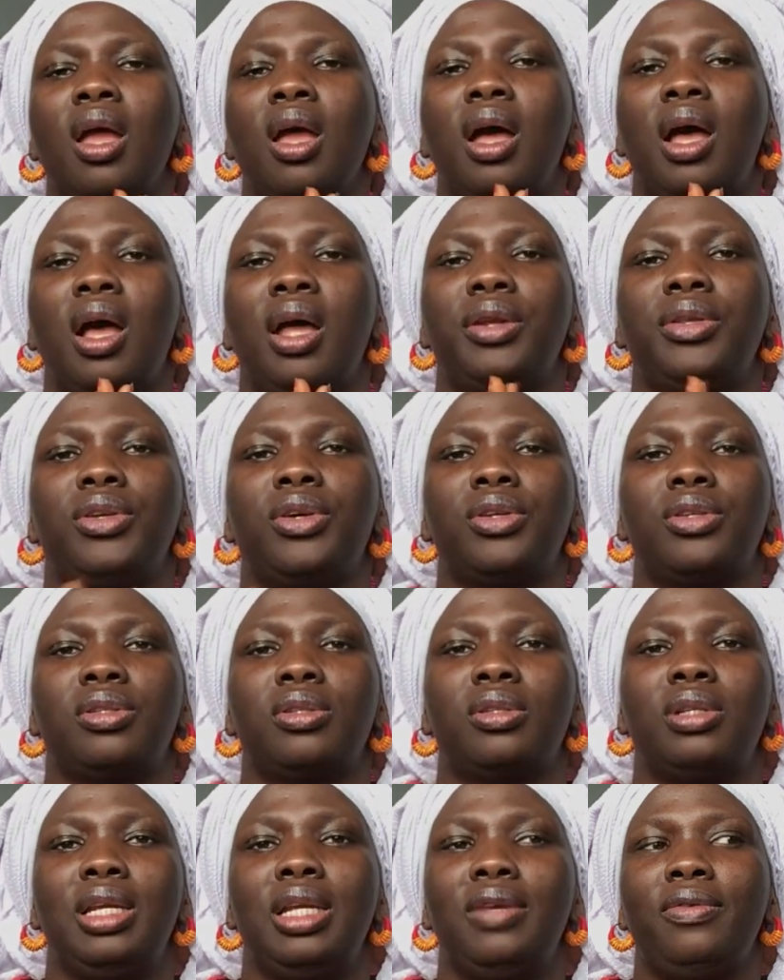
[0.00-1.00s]
and just
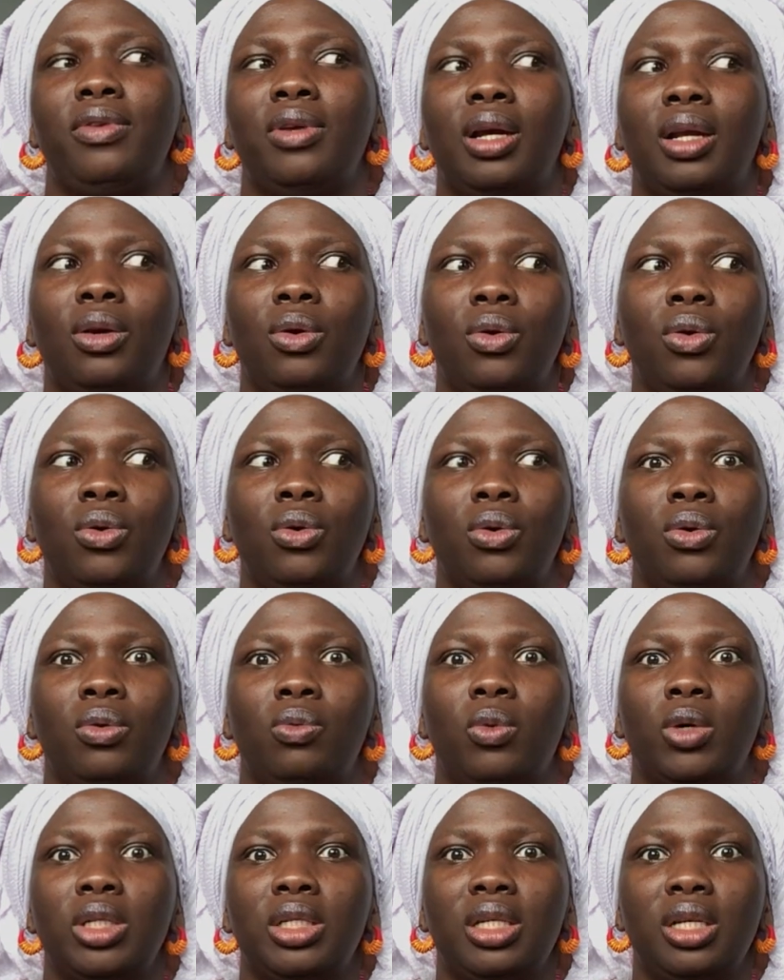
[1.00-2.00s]
leave you alone,
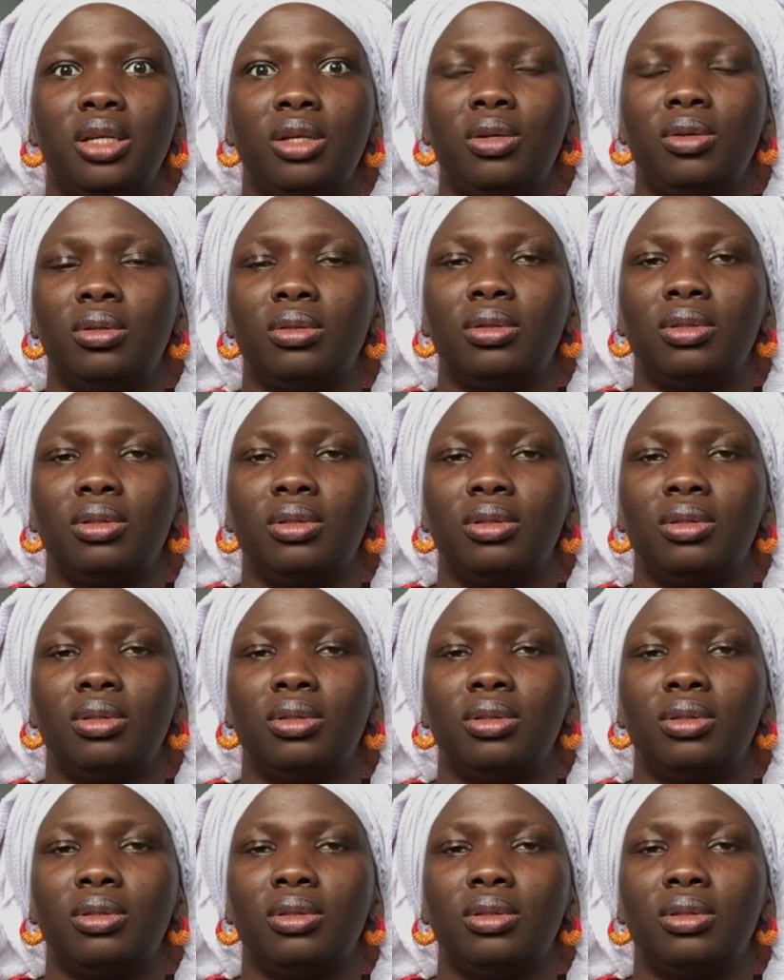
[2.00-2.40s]
watching you,